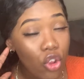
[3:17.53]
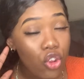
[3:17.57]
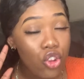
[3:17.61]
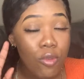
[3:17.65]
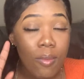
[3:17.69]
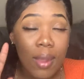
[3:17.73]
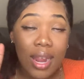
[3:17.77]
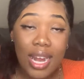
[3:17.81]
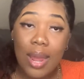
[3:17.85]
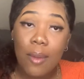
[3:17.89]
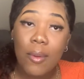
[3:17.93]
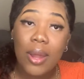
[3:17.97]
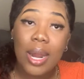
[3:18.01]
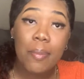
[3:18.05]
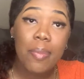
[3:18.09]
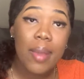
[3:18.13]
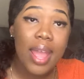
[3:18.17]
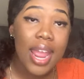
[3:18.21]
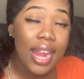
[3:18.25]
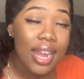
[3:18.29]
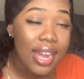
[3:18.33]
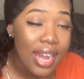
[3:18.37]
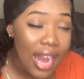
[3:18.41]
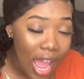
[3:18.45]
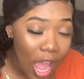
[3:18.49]
you might not wanna
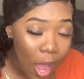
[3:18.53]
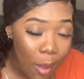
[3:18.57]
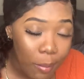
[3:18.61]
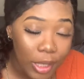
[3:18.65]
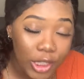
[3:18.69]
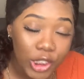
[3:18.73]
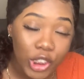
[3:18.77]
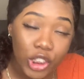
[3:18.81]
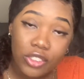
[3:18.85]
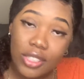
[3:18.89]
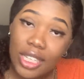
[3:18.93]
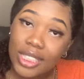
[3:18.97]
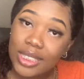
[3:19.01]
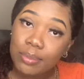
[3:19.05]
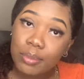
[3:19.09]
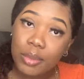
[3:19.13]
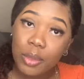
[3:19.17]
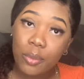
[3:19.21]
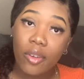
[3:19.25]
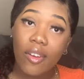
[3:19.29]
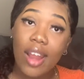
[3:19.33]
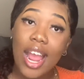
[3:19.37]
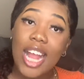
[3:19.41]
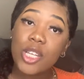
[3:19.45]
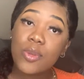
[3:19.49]
pay it now, but trust me,
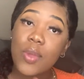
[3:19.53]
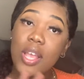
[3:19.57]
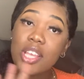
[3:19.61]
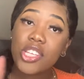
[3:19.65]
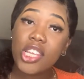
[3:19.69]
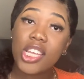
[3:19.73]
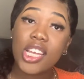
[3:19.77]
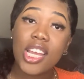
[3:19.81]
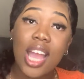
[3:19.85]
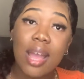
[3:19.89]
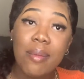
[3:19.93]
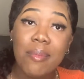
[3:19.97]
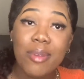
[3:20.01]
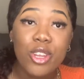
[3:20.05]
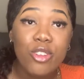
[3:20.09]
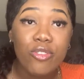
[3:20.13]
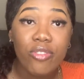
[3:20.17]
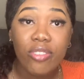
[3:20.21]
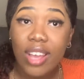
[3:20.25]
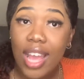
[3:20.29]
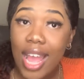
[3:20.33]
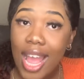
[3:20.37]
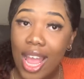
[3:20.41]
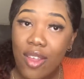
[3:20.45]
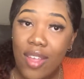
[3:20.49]
when graduation comes and you
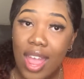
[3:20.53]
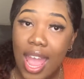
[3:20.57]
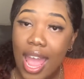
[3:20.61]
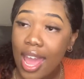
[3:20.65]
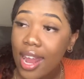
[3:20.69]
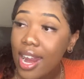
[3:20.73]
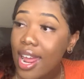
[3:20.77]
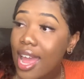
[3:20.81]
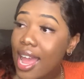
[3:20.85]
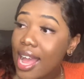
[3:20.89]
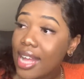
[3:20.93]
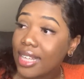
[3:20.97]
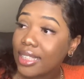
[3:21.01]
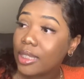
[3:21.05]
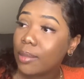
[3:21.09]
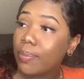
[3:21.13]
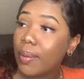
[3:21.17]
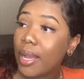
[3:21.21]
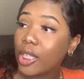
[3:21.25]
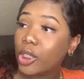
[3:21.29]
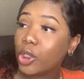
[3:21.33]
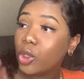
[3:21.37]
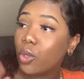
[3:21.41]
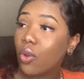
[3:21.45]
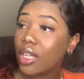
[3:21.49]
forgot you had to
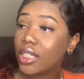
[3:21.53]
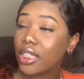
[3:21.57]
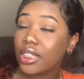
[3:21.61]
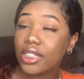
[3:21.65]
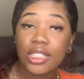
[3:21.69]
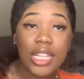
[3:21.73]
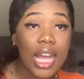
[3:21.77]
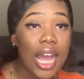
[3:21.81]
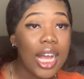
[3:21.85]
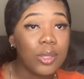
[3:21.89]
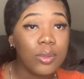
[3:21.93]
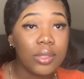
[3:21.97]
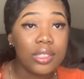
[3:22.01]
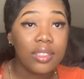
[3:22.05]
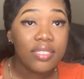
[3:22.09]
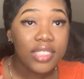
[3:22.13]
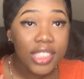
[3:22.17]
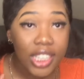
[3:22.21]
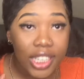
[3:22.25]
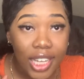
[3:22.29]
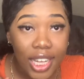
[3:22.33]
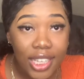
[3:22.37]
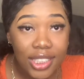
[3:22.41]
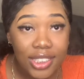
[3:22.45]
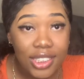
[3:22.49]
pay twenty dollars worth of
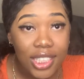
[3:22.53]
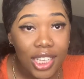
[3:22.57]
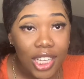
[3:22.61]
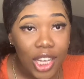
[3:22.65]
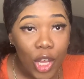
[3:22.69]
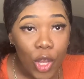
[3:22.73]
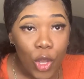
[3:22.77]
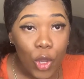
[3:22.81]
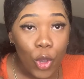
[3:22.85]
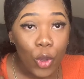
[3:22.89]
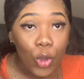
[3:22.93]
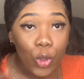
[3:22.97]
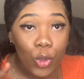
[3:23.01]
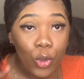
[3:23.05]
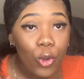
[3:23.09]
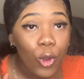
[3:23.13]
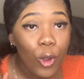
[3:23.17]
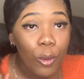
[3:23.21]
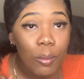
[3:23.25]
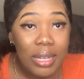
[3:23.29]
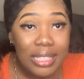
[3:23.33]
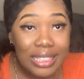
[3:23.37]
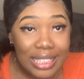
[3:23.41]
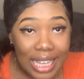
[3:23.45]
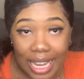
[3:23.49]
tickets, you're
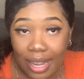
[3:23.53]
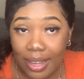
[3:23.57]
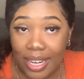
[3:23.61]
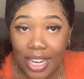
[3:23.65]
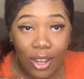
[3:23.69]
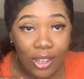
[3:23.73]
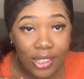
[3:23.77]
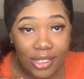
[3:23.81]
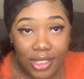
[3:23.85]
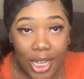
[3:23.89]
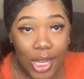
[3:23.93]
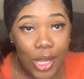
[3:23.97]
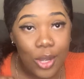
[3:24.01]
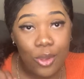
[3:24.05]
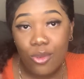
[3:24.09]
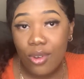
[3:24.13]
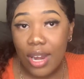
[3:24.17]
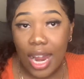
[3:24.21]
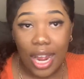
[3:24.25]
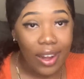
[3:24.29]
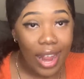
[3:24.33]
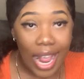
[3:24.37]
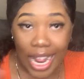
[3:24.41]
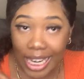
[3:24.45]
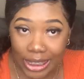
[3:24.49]
gonna be taking, they're gonna tell you you're
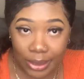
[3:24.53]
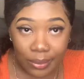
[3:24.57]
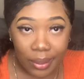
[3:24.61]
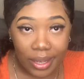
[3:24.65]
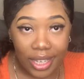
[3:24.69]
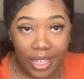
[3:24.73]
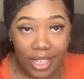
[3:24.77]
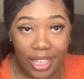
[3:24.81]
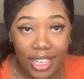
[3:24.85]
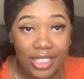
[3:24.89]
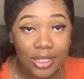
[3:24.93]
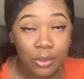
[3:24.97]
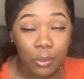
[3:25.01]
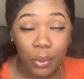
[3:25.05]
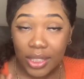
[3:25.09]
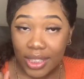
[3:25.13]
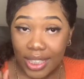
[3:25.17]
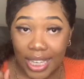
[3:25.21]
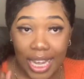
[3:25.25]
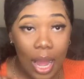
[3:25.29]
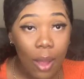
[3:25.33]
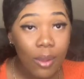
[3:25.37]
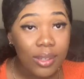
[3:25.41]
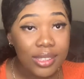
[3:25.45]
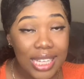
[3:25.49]
not graduating. Because one
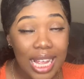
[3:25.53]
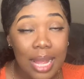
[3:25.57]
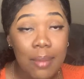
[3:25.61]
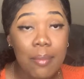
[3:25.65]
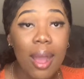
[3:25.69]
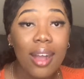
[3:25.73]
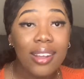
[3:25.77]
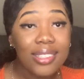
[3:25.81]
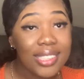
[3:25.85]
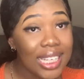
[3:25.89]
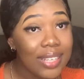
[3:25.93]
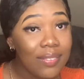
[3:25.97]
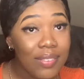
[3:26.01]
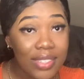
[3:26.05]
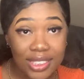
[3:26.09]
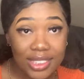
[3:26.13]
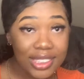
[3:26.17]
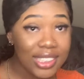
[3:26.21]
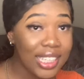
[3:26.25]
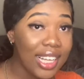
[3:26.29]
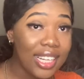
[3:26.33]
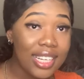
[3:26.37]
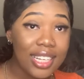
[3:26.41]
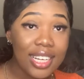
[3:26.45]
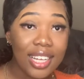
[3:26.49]
thing I would say, Mount Saint
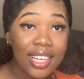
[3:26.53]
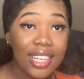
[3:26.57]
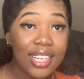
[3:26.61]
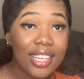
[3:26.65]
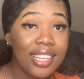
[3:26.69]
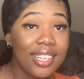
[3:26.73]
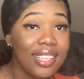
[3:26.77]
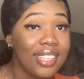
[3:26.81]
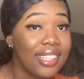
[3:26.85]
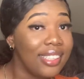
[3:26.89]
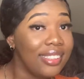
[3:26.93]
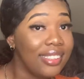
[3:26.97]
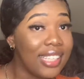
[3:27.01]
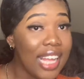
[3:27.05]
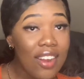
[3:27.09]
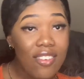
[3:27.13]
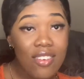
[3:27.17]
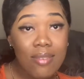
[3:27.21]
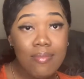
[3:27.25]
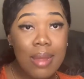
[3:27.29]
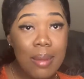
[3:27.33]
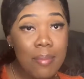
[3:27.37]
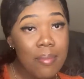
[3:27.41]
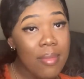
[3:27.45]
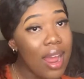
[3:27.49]
Vincent, they
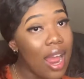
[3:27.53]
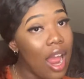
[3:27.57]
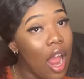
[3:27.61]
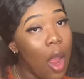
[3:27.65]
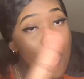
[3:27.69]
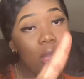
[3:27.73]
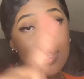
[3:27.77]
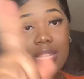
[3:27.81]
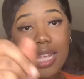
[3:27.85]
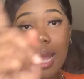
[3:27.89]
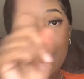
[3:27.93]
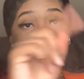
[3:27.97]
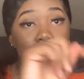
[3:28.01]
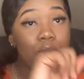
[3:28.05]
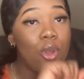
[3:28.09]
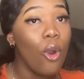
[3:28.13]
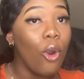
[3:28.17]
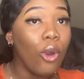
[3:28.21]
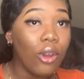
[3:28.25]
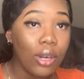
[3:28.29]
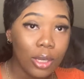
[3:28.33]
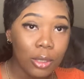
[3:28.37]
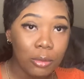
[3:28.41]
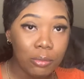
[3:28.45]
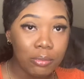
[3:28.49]
remember every time you
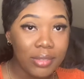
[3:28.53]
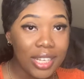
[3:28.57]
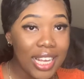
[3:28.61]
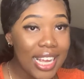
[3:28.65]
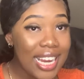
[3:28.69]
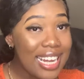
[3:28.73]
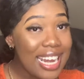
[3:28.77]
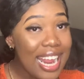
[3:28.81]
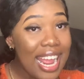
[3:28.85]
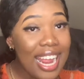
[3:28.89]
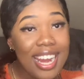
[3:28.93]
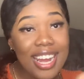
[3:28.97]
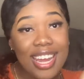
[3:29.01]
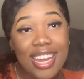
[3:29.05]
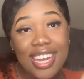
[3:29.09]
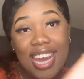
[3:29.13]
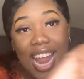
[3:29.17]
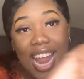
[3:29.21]
owe them, and they